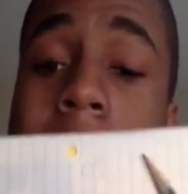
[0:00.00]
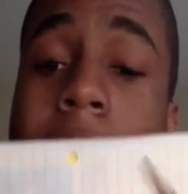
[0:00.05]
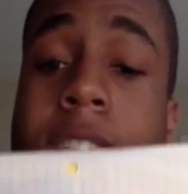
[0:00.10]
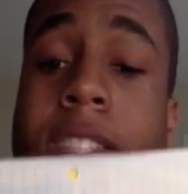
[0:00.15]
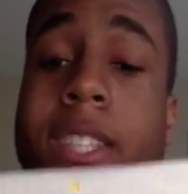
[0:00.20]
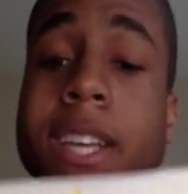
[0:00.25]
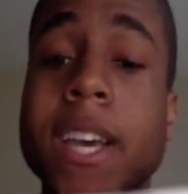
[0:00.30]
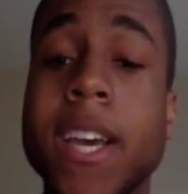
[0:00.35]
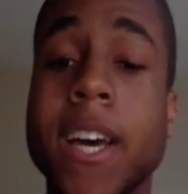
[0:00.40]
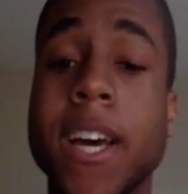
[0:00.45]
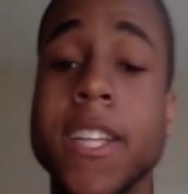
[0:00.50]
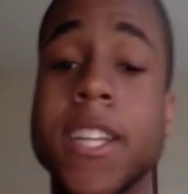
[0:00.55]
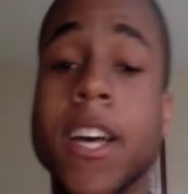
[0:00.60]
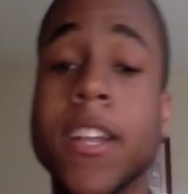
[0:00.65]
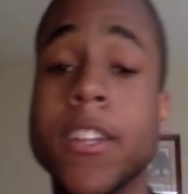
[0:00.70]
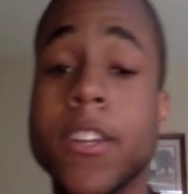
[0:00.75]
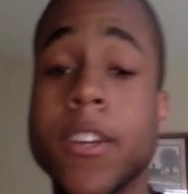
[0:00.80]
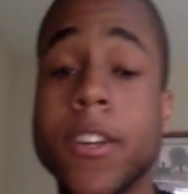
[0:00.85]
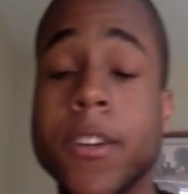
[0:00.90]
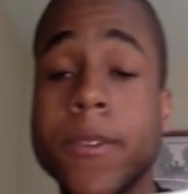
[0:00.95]
I'll say
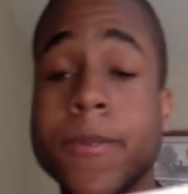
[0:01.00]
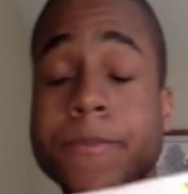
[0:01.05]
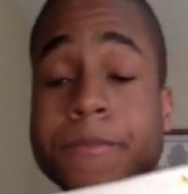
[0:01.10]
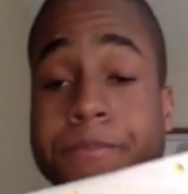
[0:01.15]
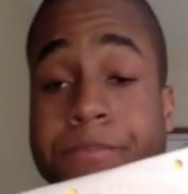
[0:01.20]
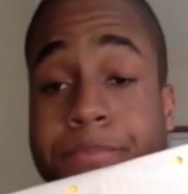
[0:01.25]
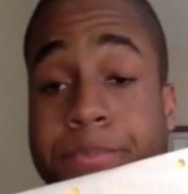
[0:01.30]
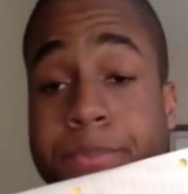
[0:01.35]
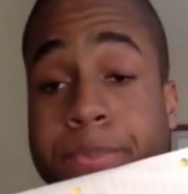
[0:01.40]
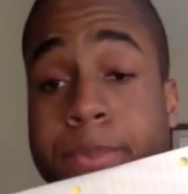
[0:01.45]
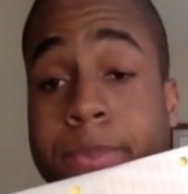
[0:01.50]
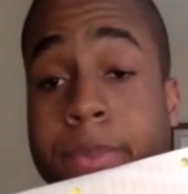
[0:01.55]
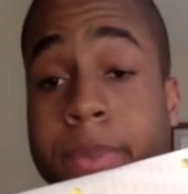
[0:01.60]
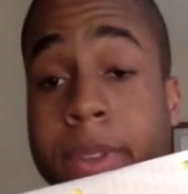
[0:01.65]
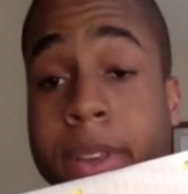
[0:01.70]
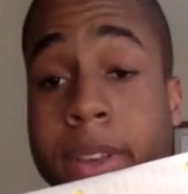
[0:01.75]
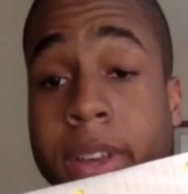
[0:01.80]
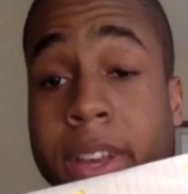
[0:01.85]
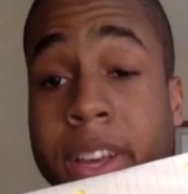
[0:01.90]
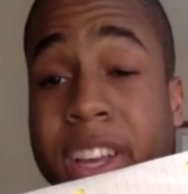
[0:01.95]
another
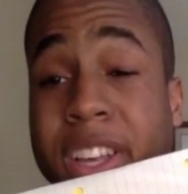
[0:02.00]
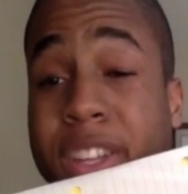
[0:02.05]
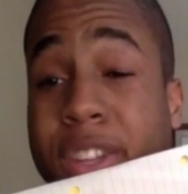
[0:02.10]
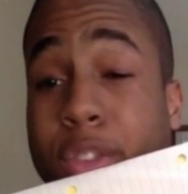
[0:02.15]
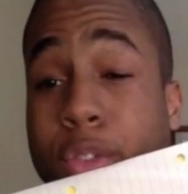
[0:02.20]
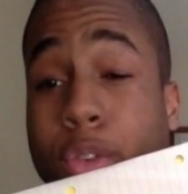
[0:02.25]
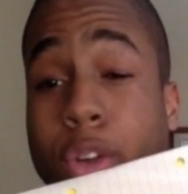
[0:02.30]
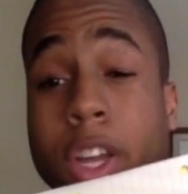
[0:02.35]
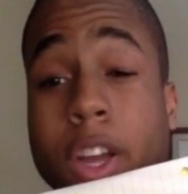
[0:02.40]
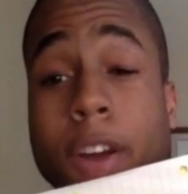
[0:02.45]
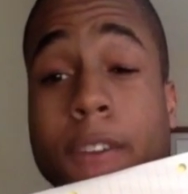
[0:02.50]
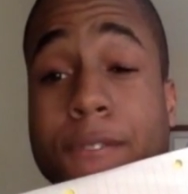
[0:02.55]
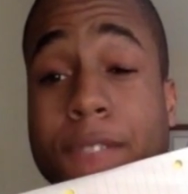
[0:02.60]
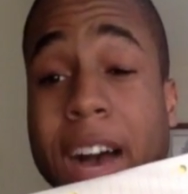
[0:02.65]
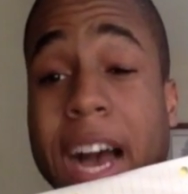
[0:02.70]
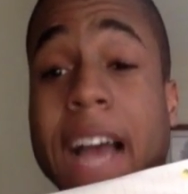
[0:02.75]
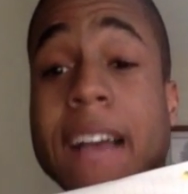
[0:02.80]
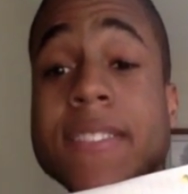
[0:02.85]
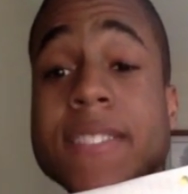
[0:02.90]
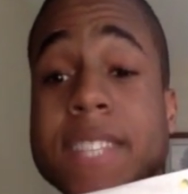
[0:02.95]
3 or
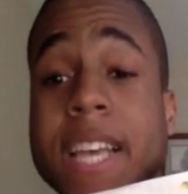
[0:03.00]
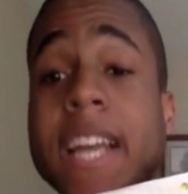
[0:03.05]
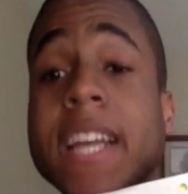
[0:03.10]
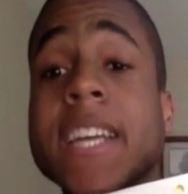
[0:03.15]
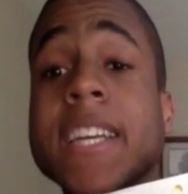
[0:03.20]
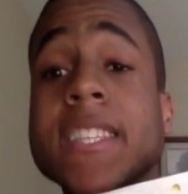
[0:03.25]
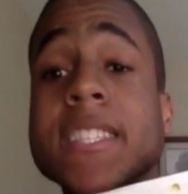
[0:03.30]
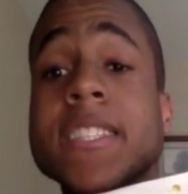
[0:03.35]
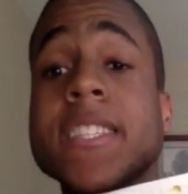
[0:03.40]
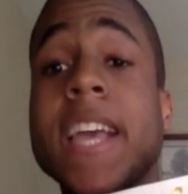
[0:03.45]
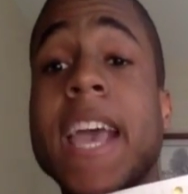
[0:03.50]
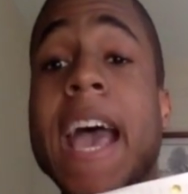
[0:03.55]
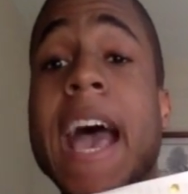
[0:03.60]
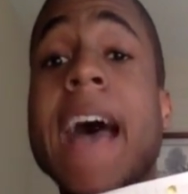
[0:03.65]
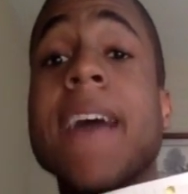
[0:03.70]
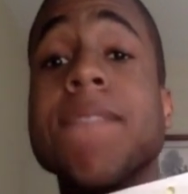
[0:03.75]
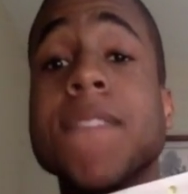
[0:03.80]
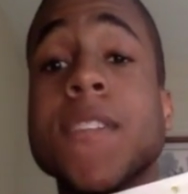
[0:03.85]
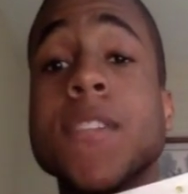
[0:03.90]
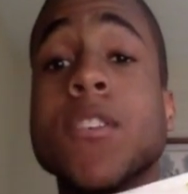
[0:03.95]
5 seconds, they
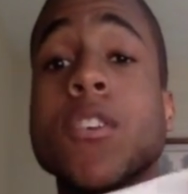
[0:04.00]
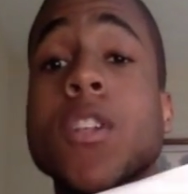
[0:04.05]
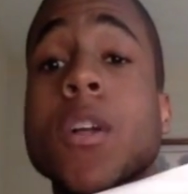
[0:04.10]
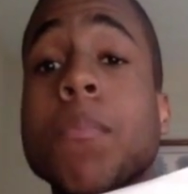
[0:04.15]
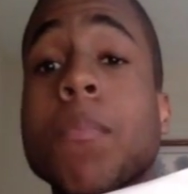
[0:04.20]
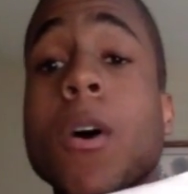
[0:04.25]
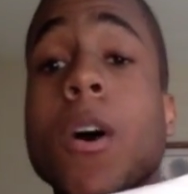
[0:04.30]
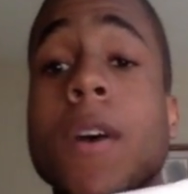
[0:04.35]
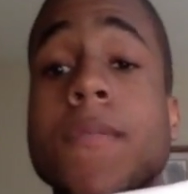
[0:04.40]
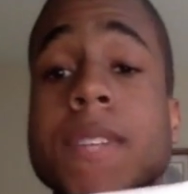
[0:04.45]
have to throw the ball.